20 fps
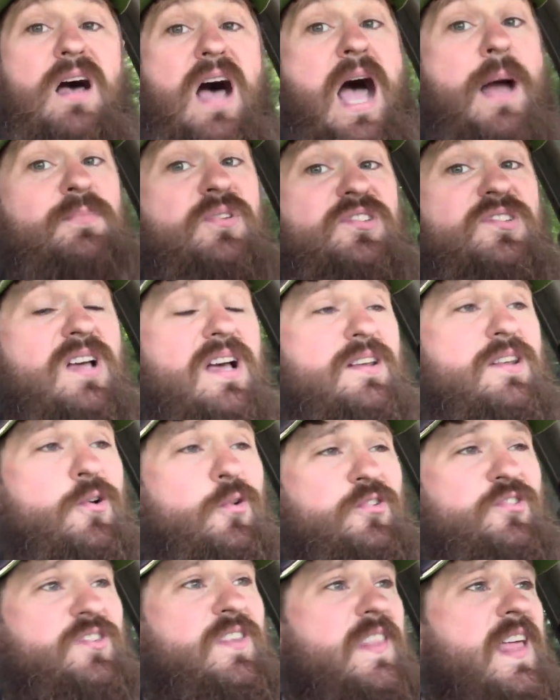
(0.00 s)
I'm just not
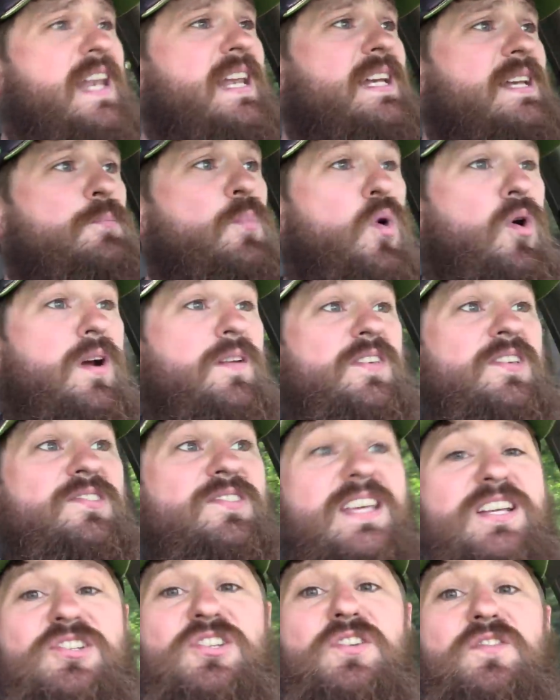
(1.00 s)
noticing that anymore, and this
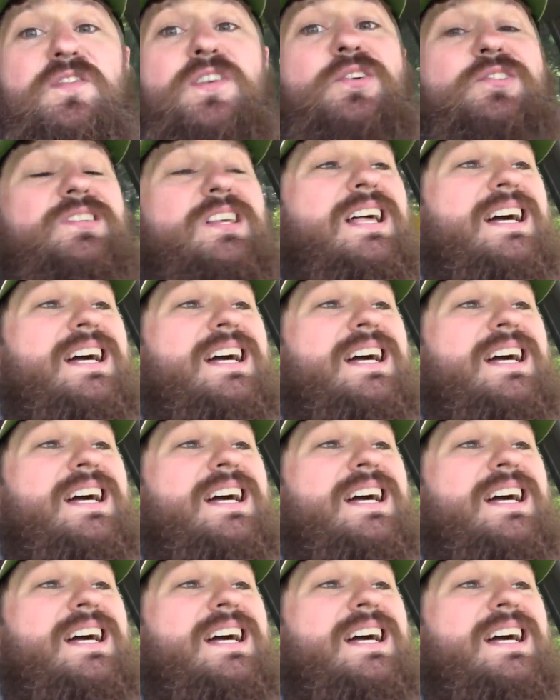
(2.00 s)
thing just feels